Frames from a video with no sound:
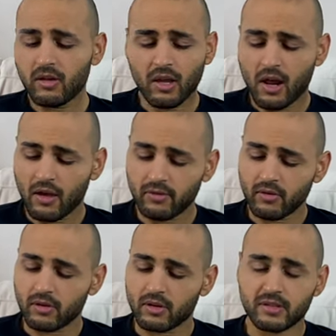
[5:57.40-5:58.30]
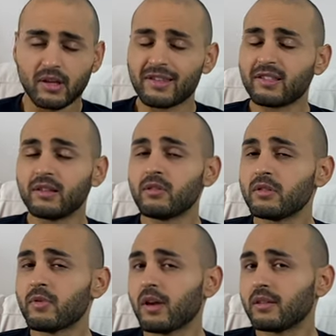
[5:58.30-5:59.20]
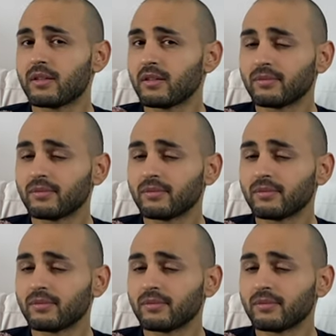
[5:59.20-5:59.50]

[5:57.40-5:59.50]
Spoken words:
you can have donuts and still lose weight.